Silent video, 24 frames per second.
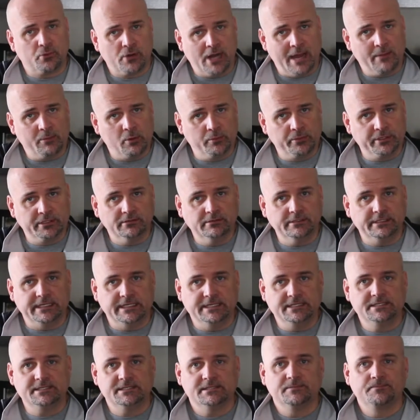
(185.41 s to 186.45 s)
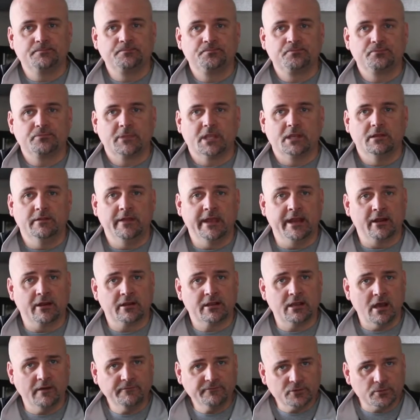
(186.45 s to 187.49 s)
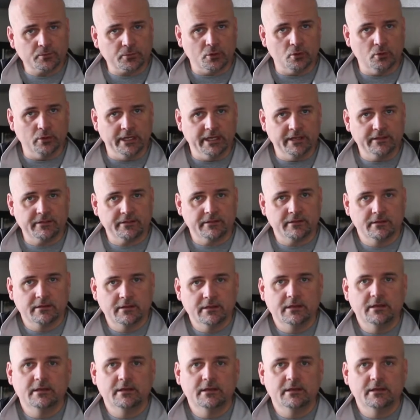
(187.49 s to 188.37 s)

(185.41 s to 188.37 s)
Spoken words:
probabilities they are comfortable with,